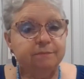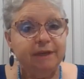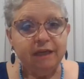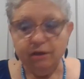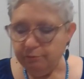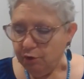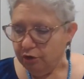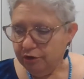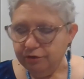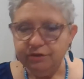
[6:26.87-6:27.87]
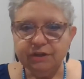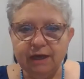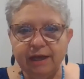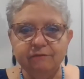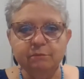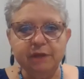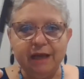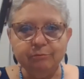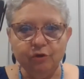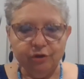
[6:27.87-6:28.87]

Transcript: Speaking of markers, I have a black